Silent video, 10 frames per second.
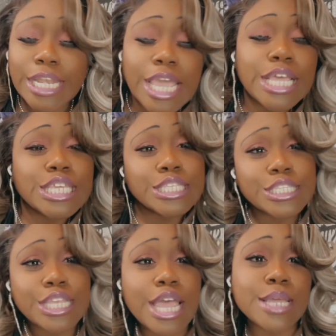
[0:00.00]
Now it's
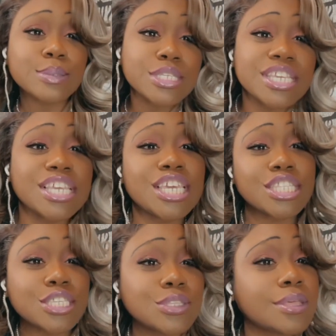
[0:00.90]
time to get
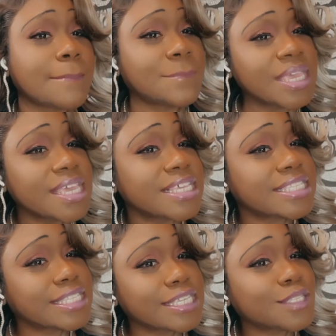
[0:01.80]
to the
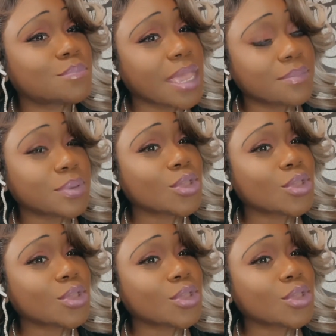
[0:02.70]
business, baby.